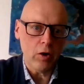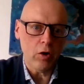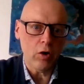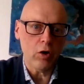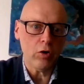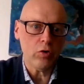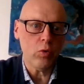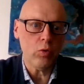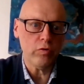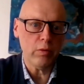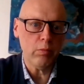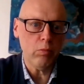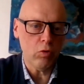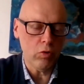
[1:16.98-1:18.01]
are
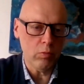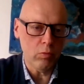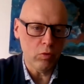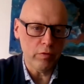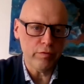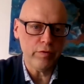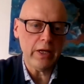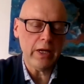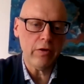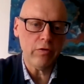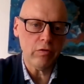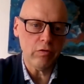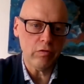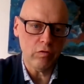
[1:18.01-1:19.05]
causing more and more
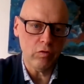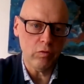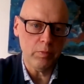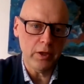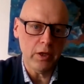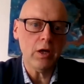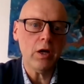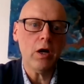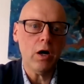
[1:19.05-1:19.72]
freelancers to be